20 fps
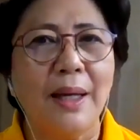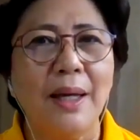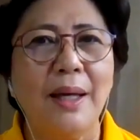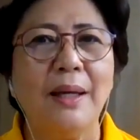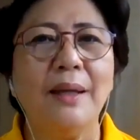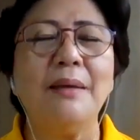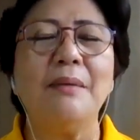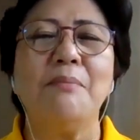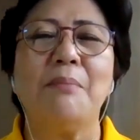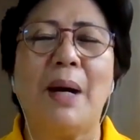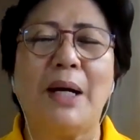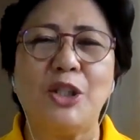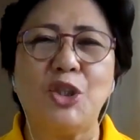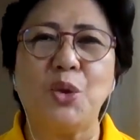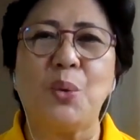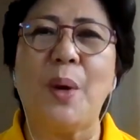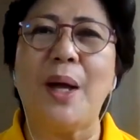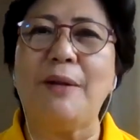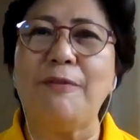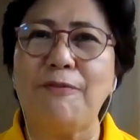Log in
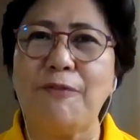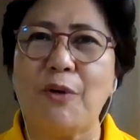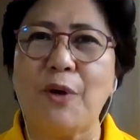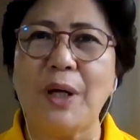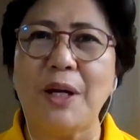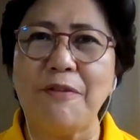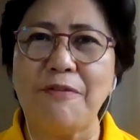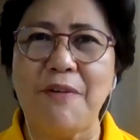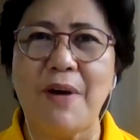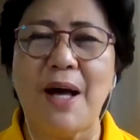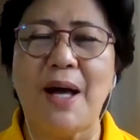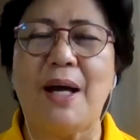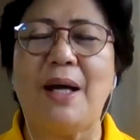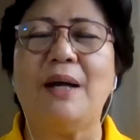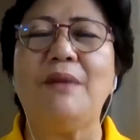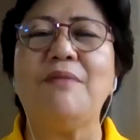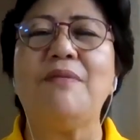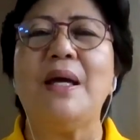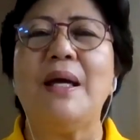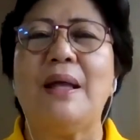by
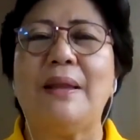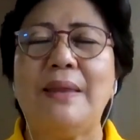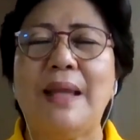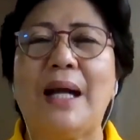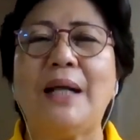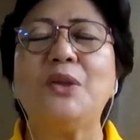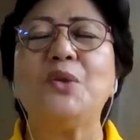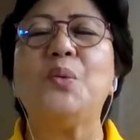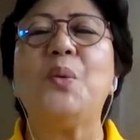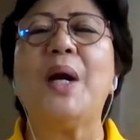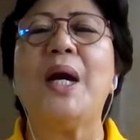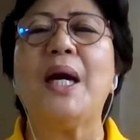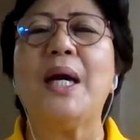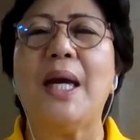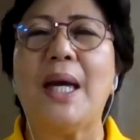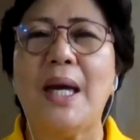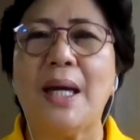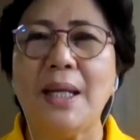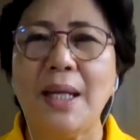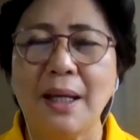12:45. That
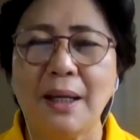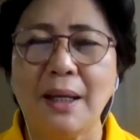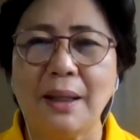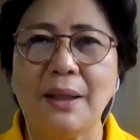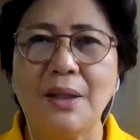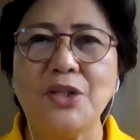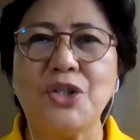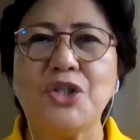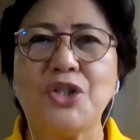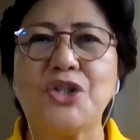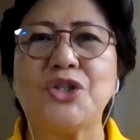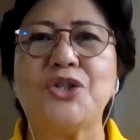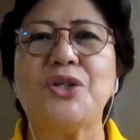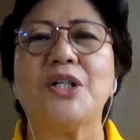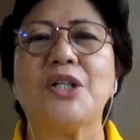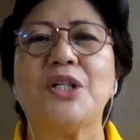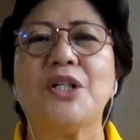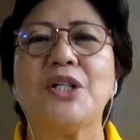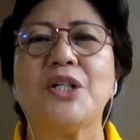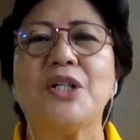way, any other
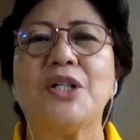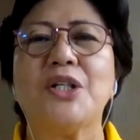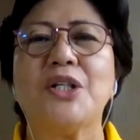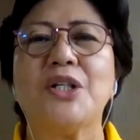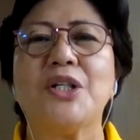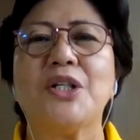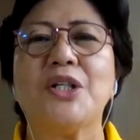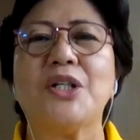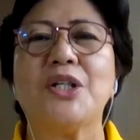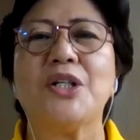instructions